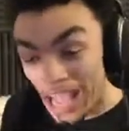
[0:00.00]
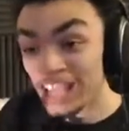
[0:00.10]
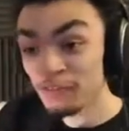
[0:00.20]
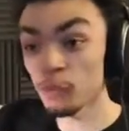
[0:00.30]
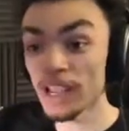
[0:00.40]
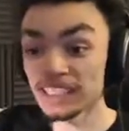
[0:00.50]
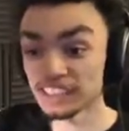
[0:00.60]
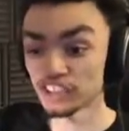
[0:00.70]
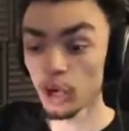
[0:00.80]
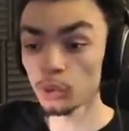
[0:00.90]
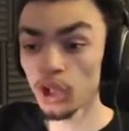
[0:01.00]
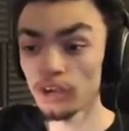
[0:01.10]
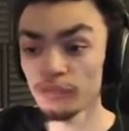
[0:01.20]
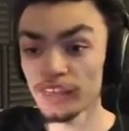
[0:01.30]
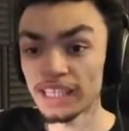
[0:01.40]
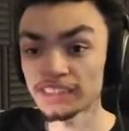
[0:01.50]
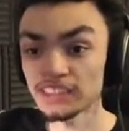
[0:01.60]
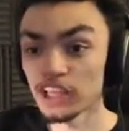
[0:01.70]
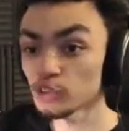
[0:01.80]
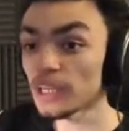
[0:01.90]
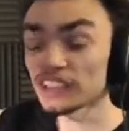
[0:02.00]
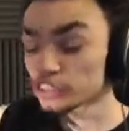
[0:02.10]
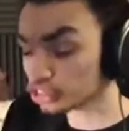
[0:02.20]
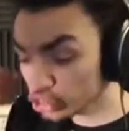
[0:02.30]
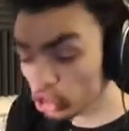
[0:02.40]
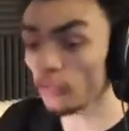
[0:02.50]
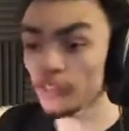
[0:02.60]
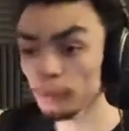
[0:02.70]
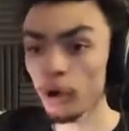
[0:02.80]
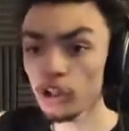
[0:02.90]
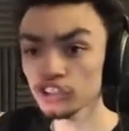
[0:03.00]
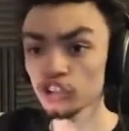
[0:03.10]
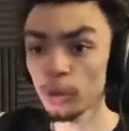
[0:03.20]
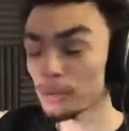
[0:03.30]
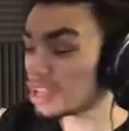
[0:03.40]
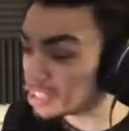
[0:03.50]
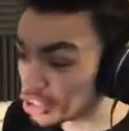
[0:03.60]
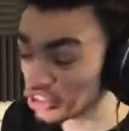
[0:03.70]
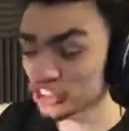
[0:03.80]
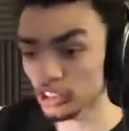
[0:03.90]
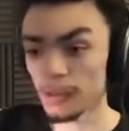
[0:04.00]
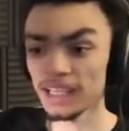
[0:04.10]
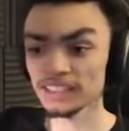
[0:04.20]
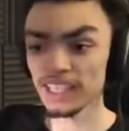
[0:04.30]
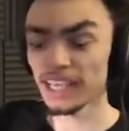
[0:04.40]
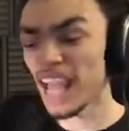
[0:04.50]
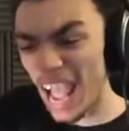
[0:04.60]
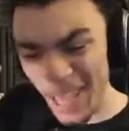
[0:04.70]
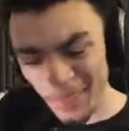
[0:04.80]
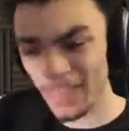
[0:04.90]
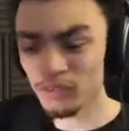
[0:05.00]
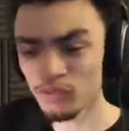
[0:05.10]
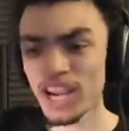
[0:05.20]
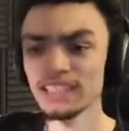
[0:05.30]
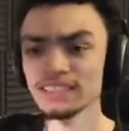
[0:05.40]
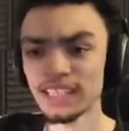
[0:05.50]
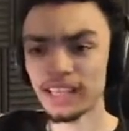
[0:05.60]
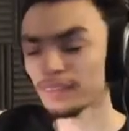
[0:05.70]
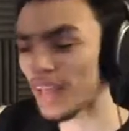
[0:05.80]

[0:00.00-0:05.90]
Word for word: I have waited so long for this, so I need to shut the balls up, customize it, and then race it.